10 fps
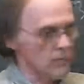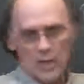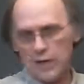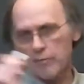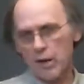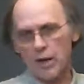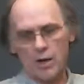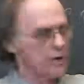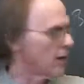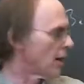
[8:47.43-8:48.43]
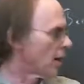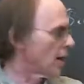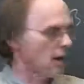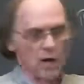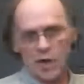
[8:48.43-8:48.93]
Again,
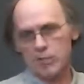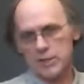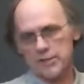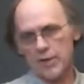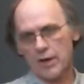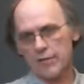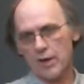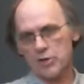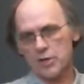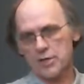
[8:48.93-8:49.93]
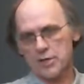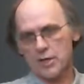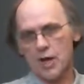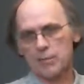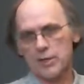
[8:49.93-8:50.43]
our complex functions. It's a
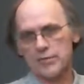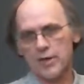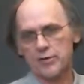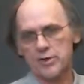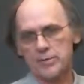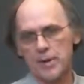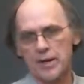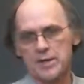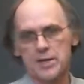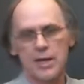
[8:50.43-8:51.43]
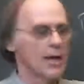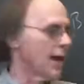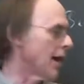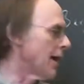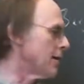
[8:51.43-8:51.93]
complex vector space,
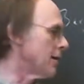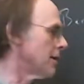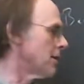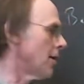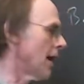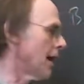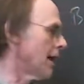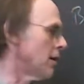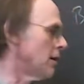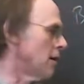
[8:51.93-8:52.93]
and you